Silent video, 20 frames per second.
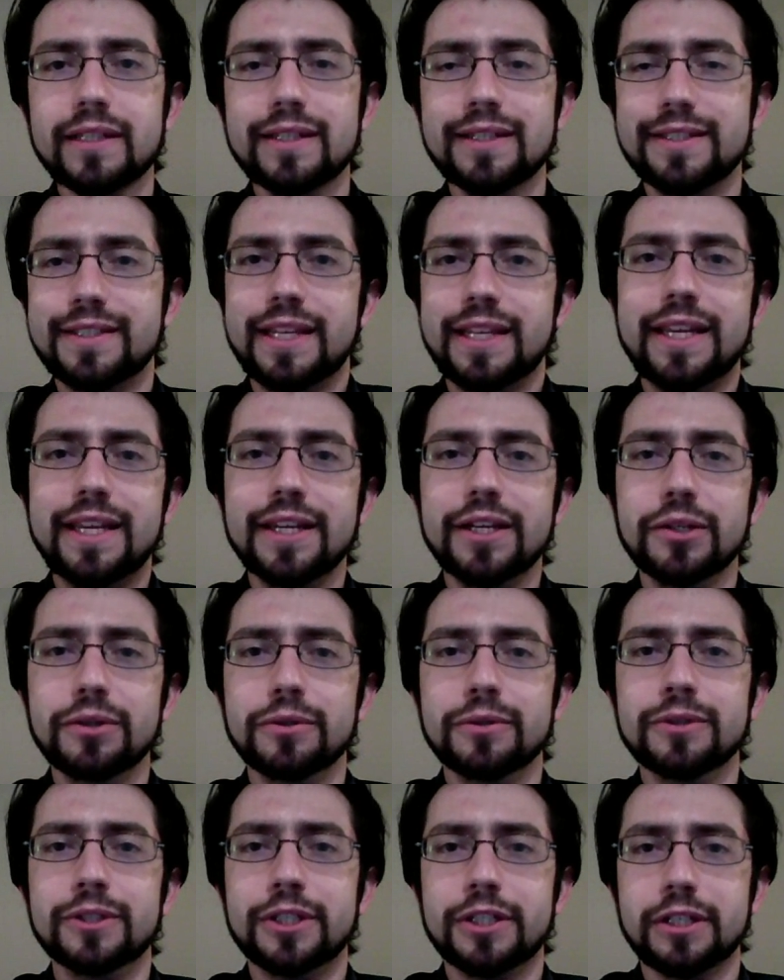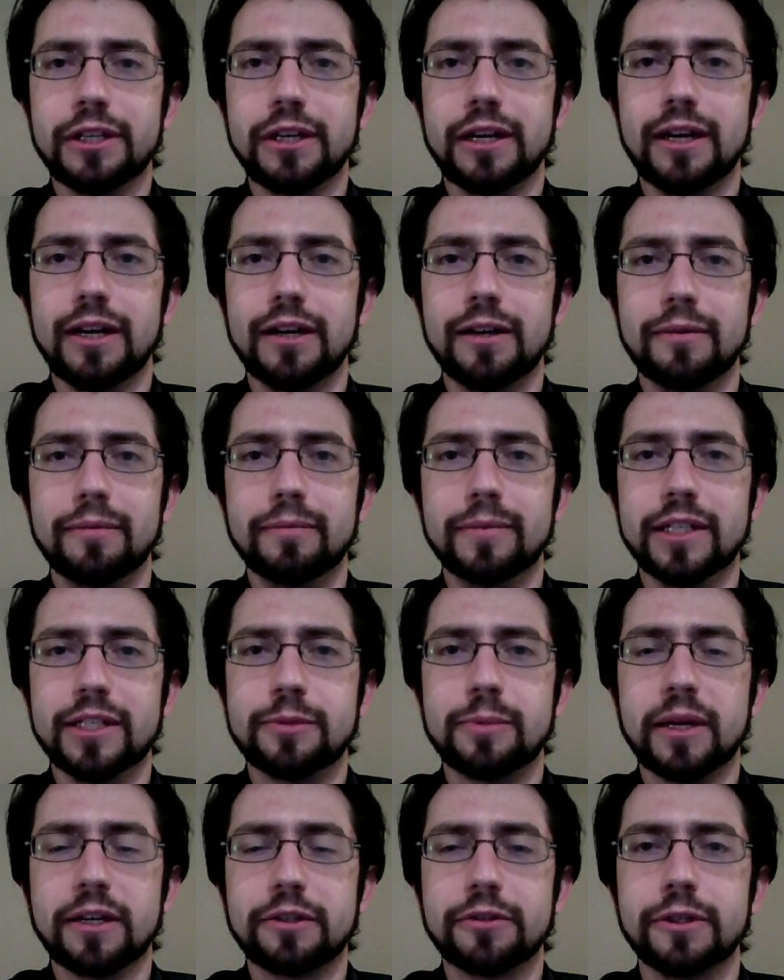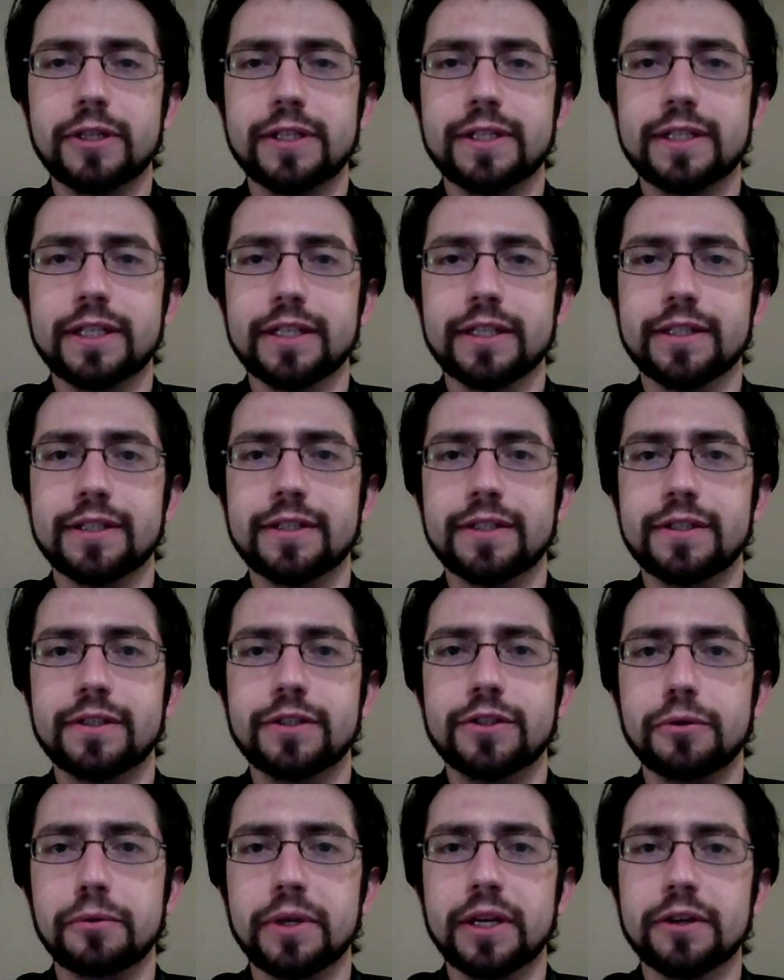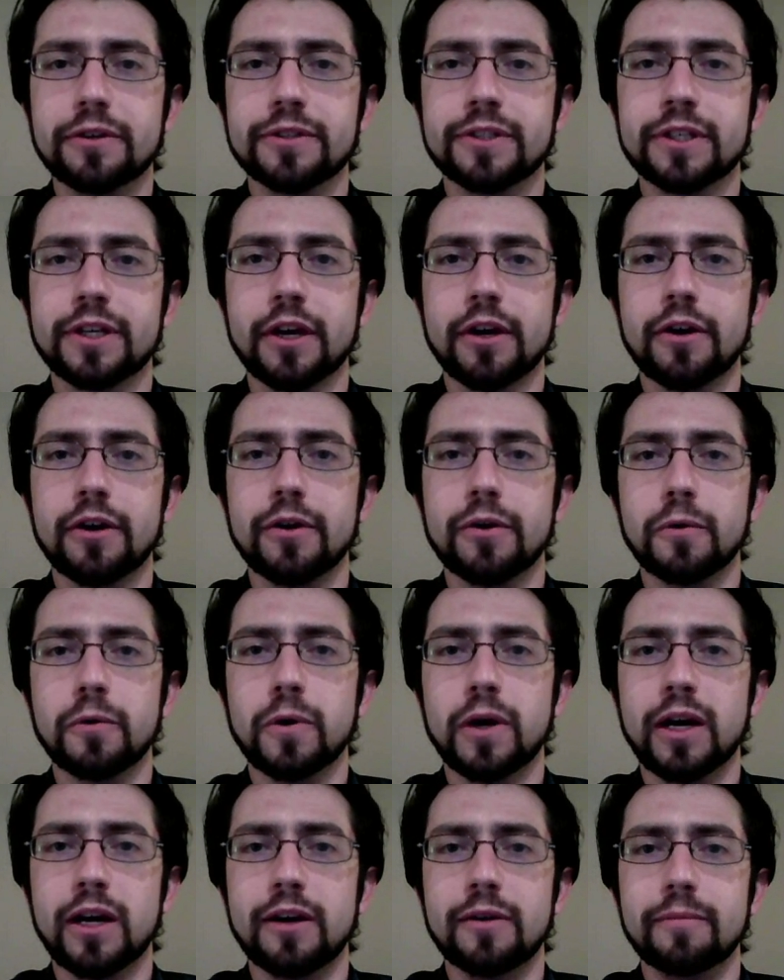is huge, especially since 2 years ago.